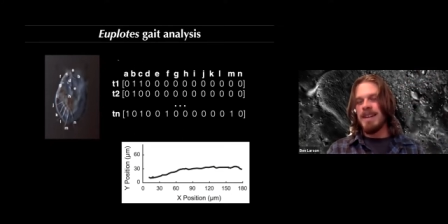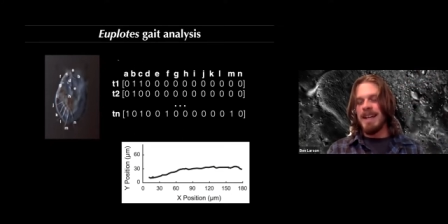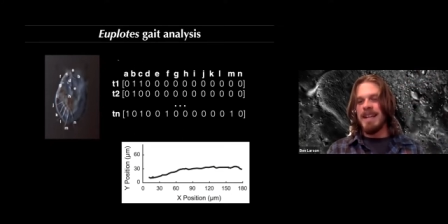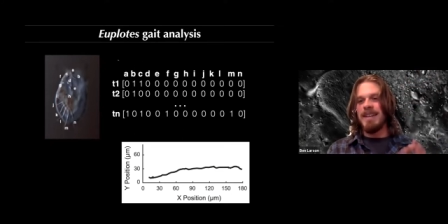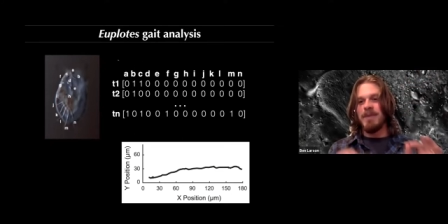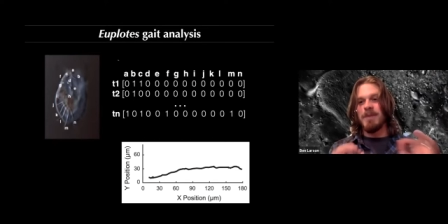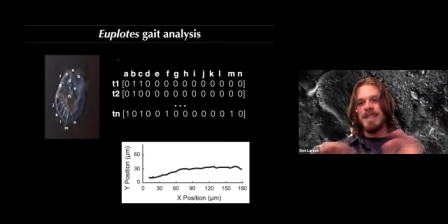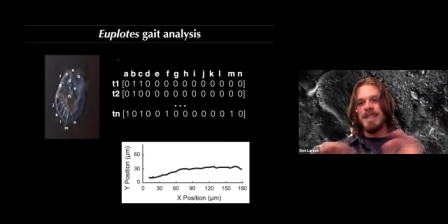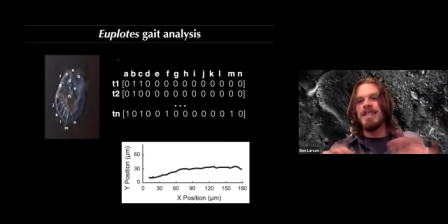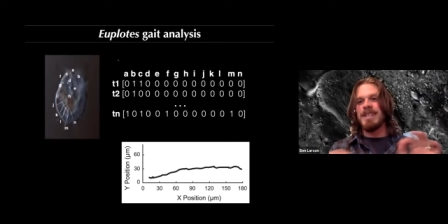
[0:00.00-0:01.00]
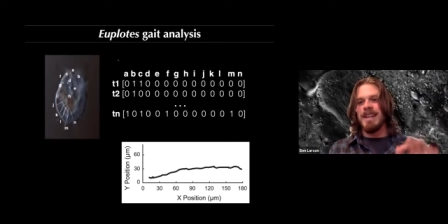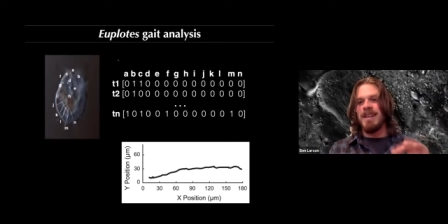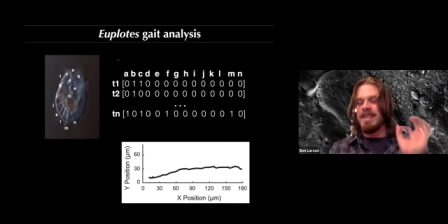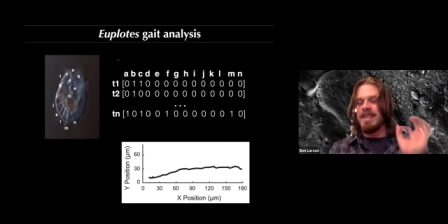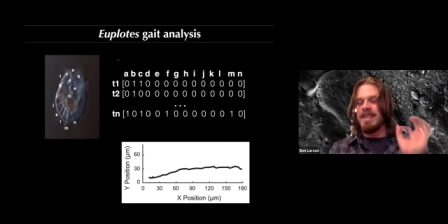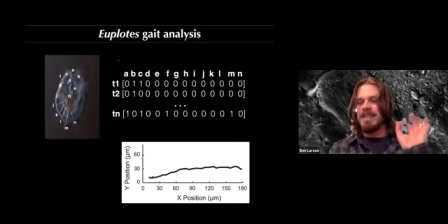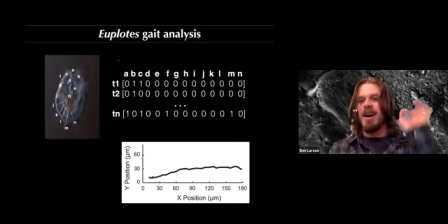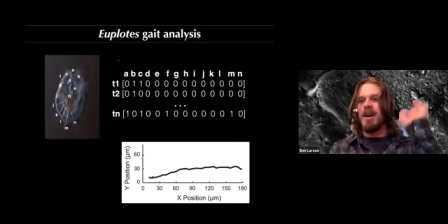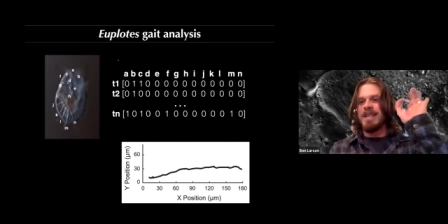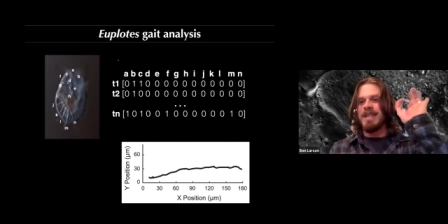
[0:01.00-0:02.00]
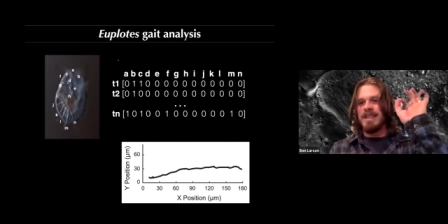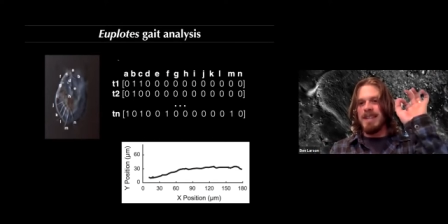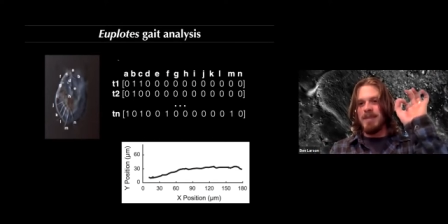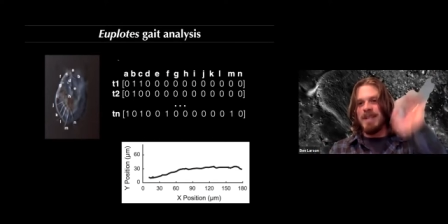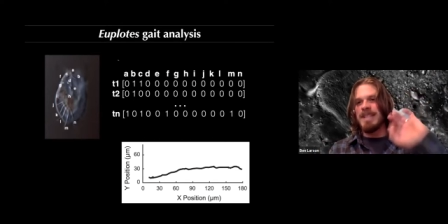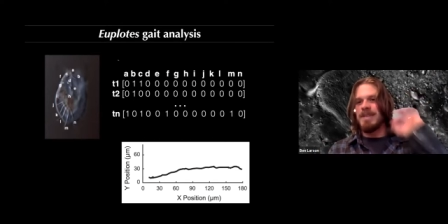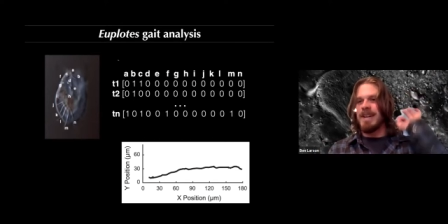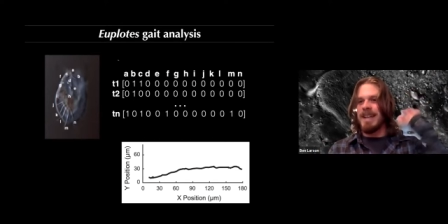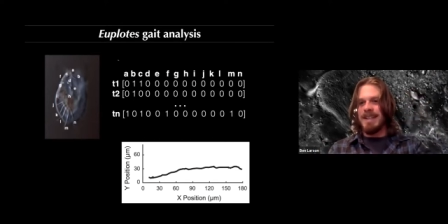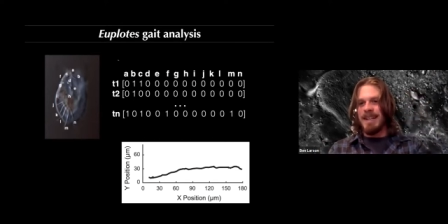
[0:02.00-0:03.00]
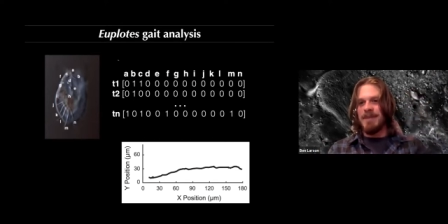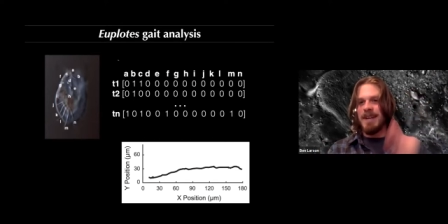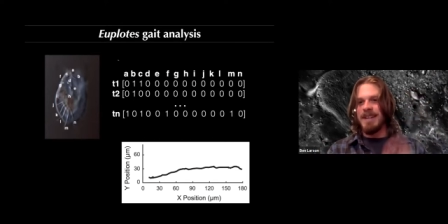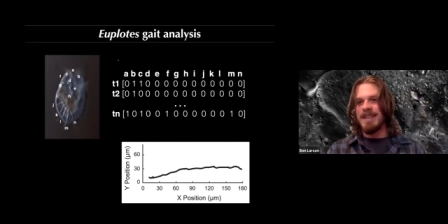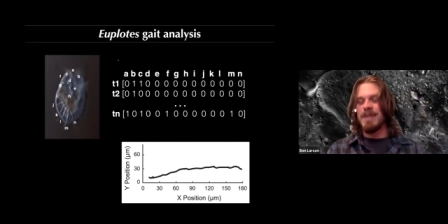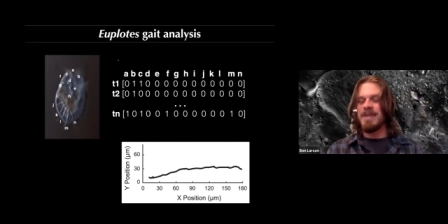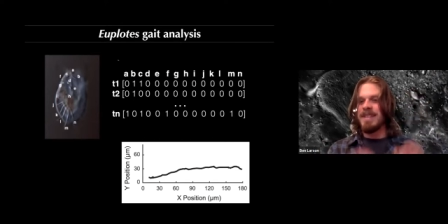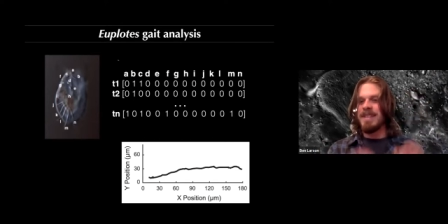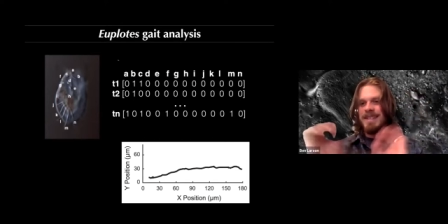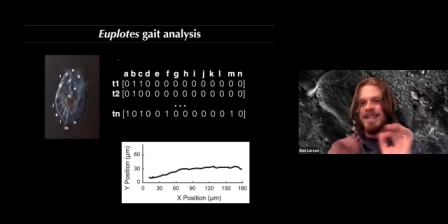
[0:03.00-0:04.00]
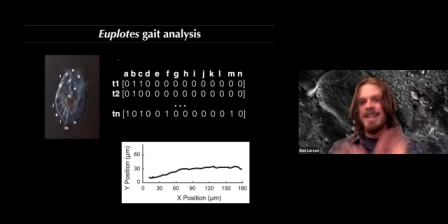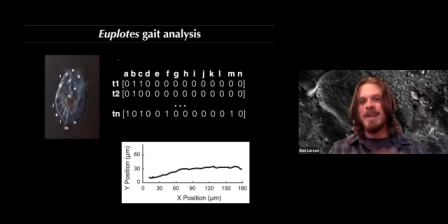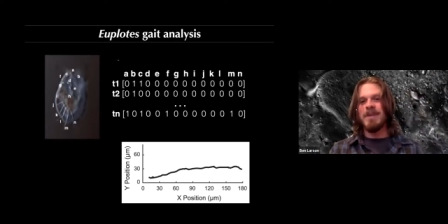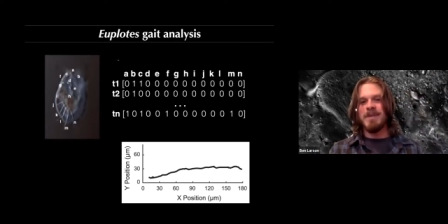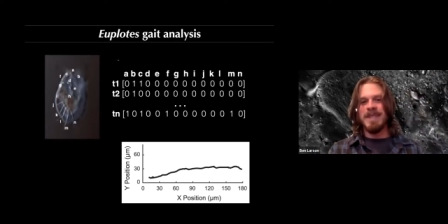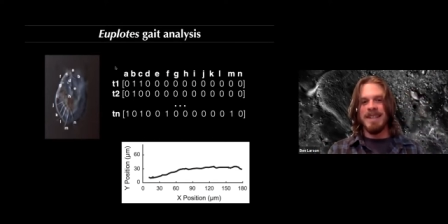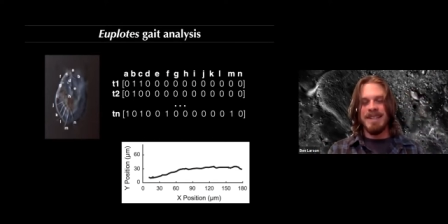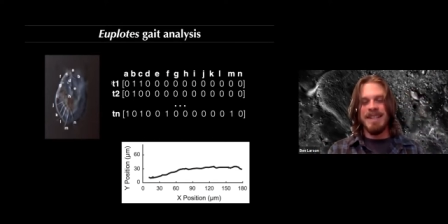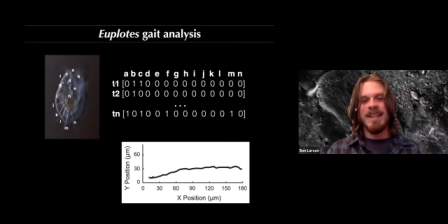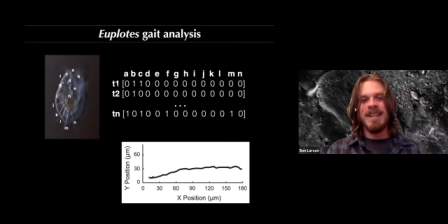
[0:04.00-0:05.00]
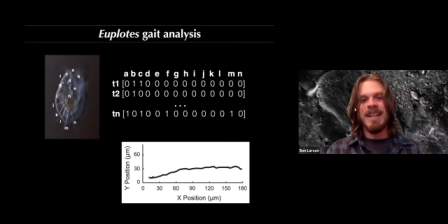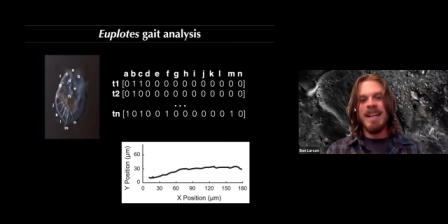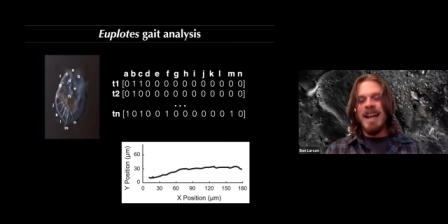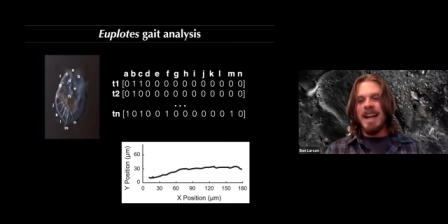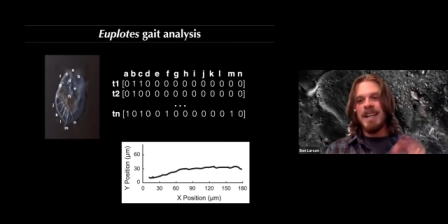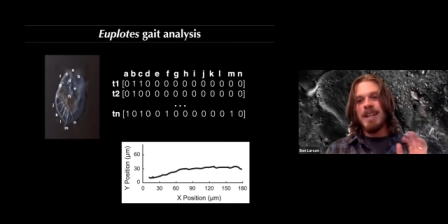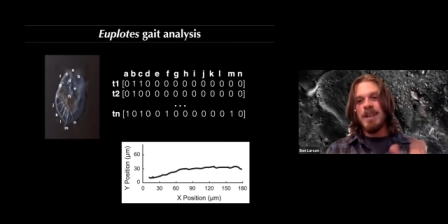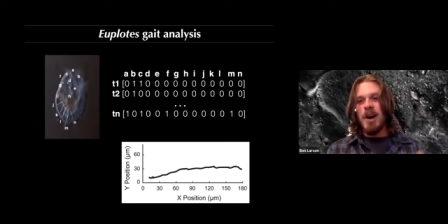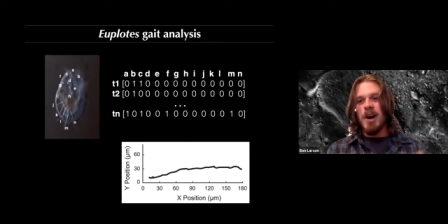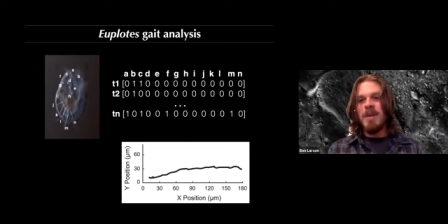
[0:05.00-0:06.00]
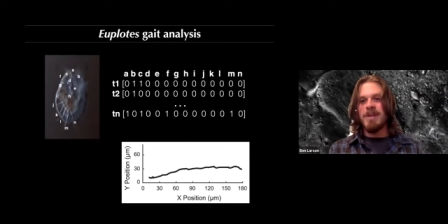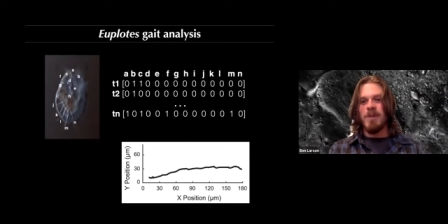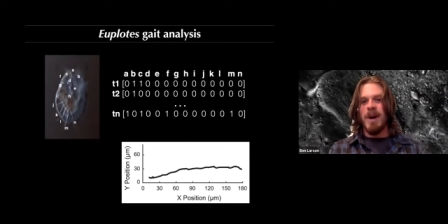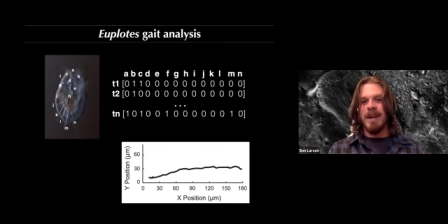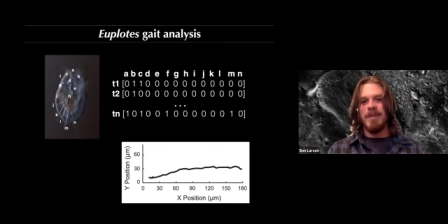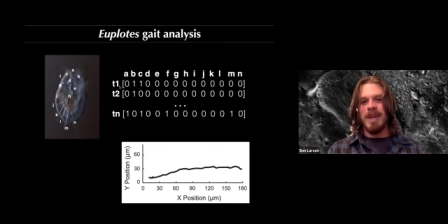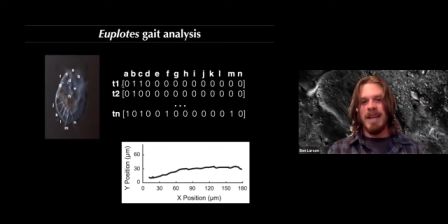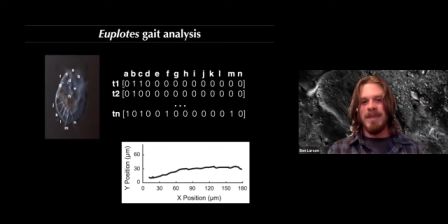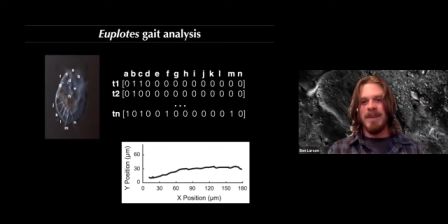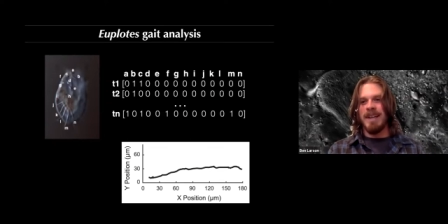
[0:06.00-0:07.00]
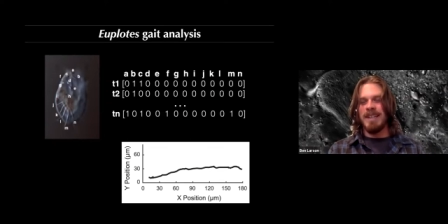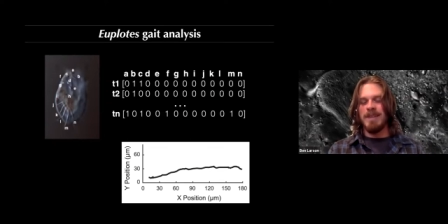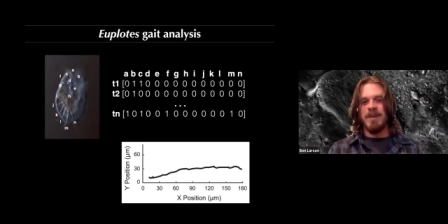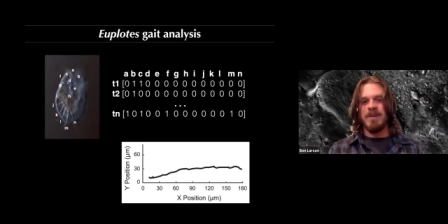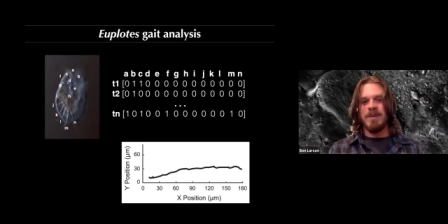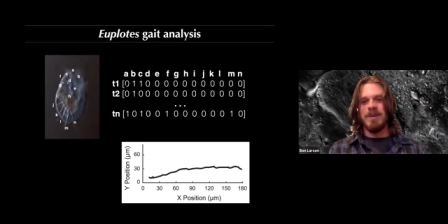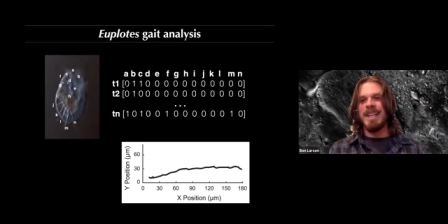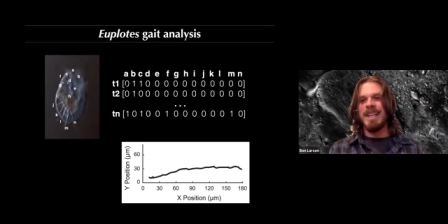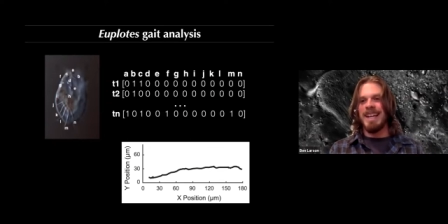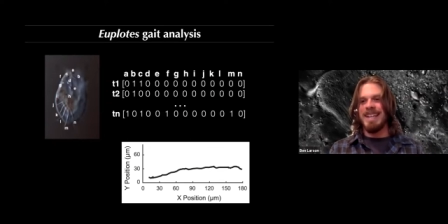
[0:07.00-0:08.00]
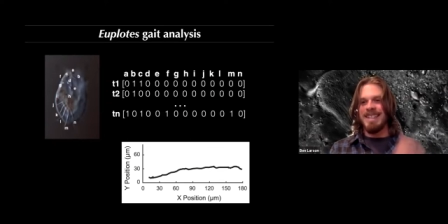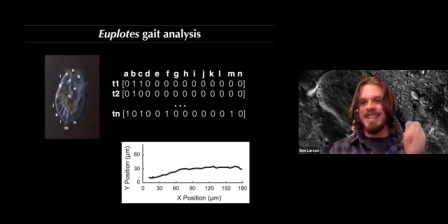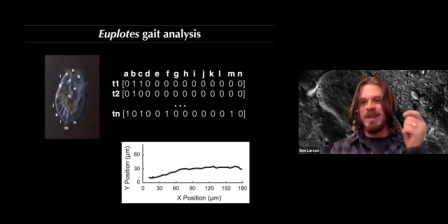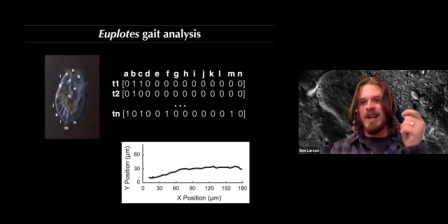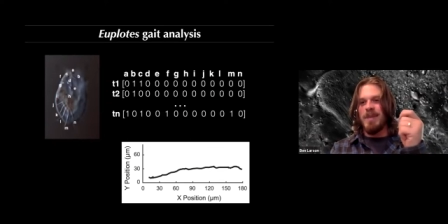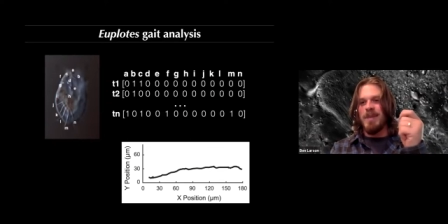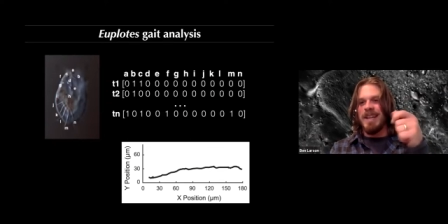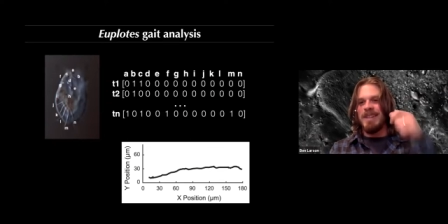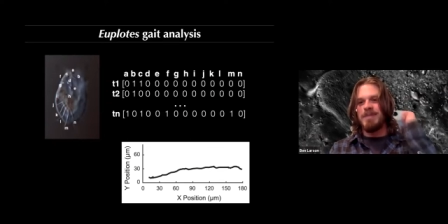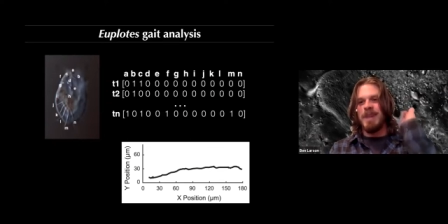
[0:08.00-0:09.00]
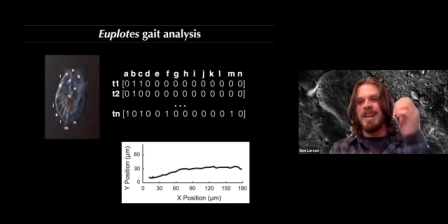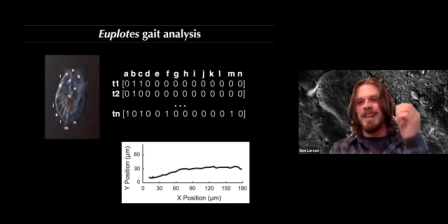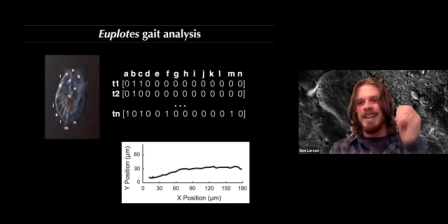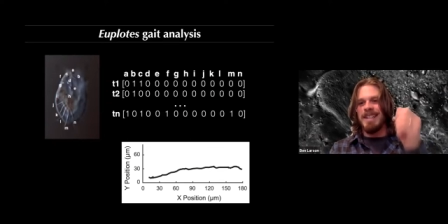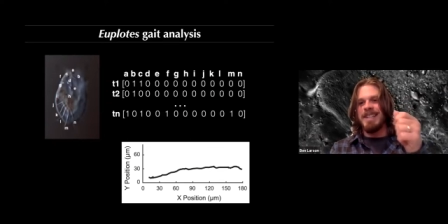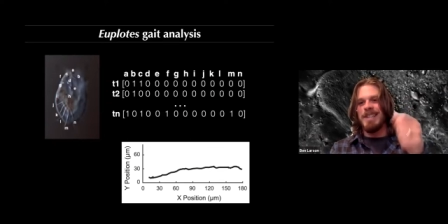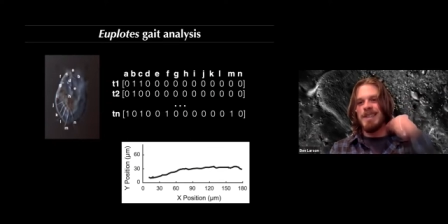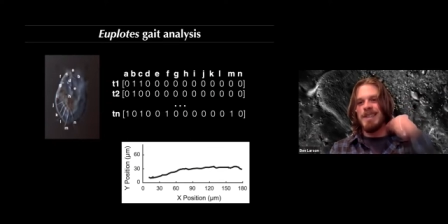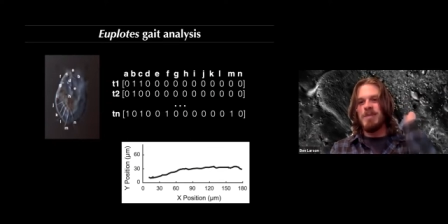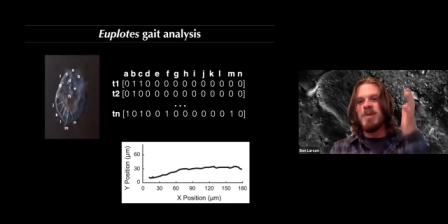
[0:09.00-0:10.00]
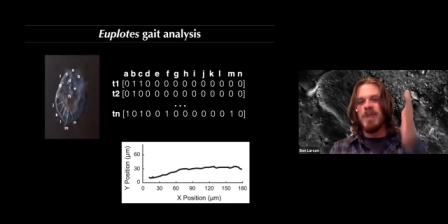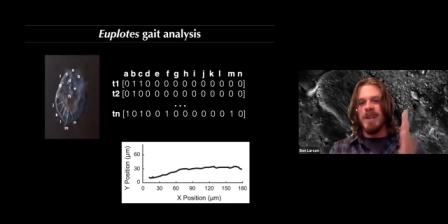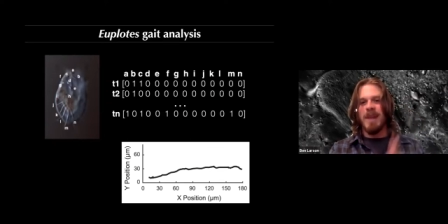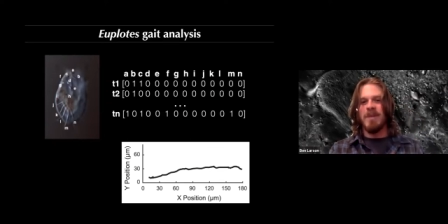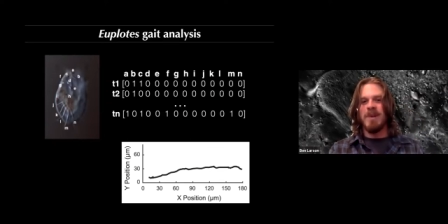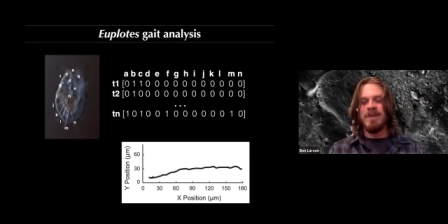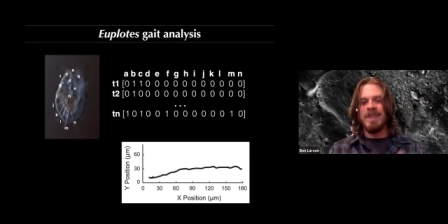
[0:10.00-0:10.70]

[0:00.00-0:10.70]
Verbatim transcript: And from cell to cell, these cirri are always in the same place. So I can identify the same cirrus from cell to cell. And I can encode its walking behavior. I sort of treat it as the cirri are making these binary decisions to move or not move.